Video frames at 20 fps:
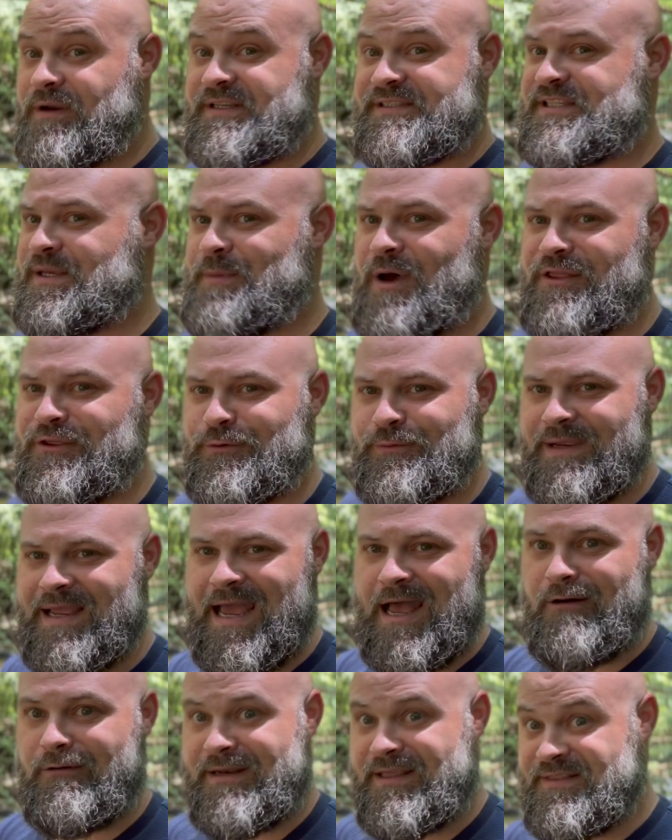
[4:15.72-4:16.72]
to some other
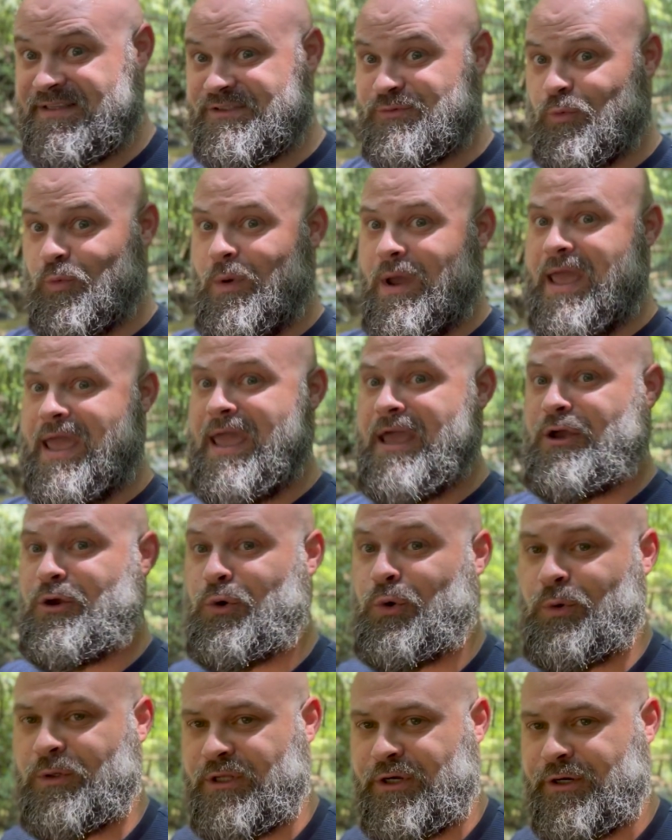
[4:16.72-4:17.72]
reality that's way
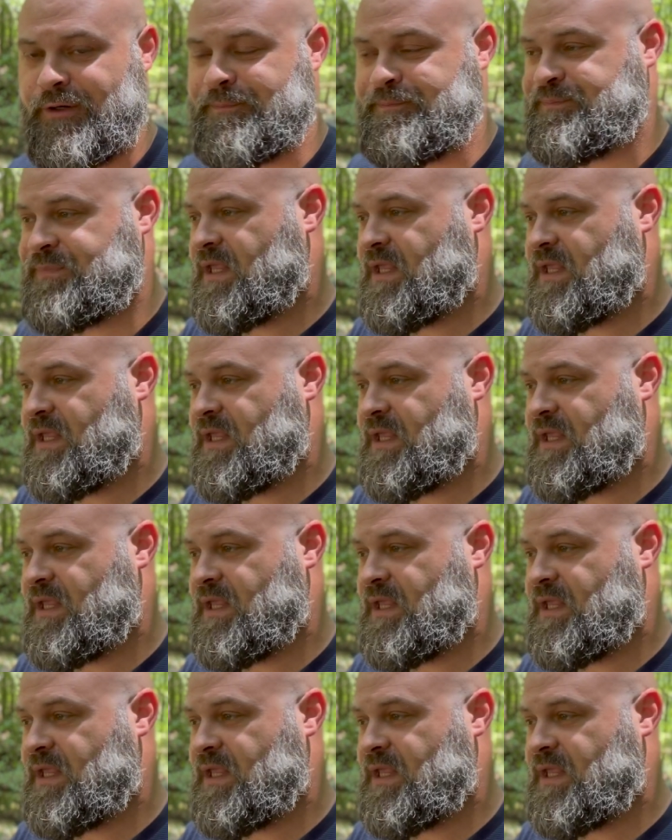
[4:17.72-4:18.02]
cooler,